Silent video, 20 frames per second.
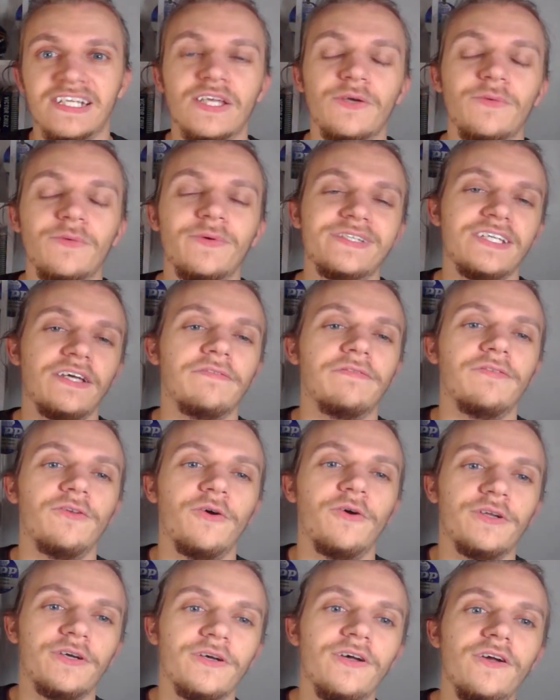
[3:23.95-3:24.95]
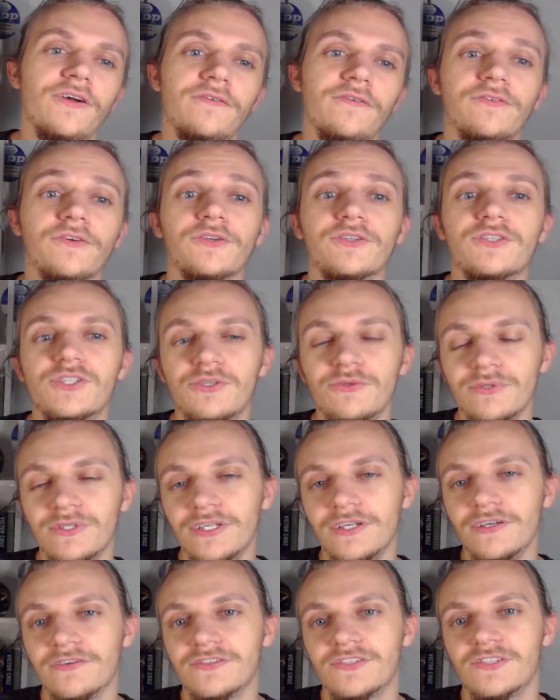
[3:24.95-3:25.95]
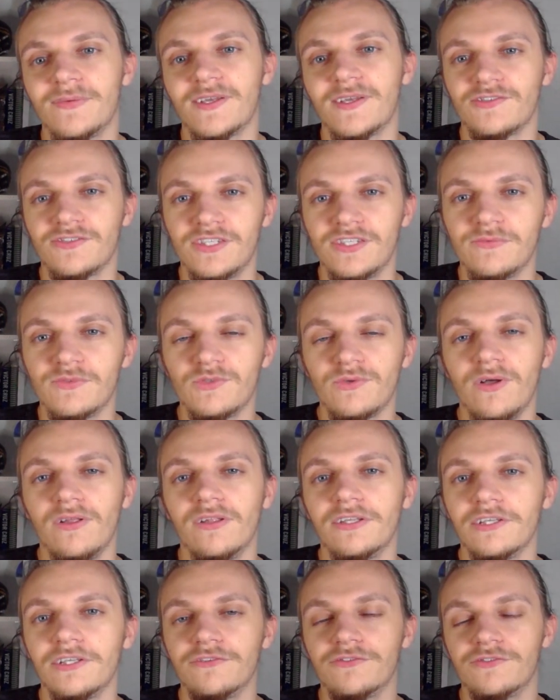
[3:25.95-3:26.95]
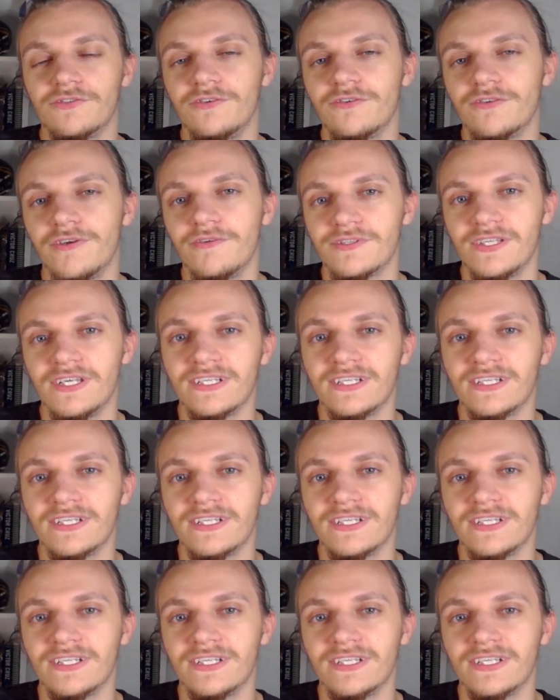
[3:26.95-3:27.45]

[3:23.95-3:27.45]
He was at Florida for 2 years, special teams quality control coach.